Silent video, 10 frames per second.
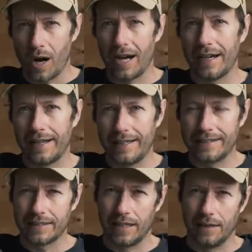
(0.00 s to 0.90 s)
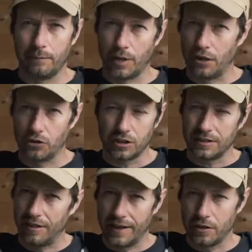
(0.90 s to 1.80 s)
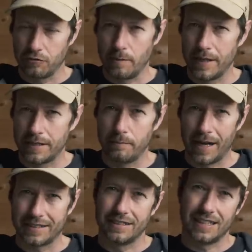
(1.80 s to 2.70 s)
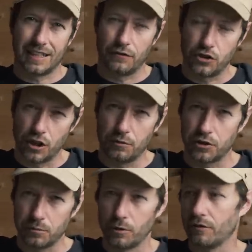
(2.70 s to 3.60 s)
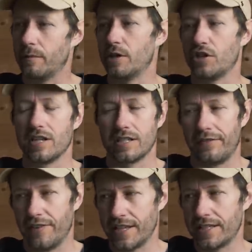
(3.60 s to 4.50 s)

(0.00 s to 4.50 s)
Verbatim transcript: wide and just create those repeated patterns, like I've shown you some other images, and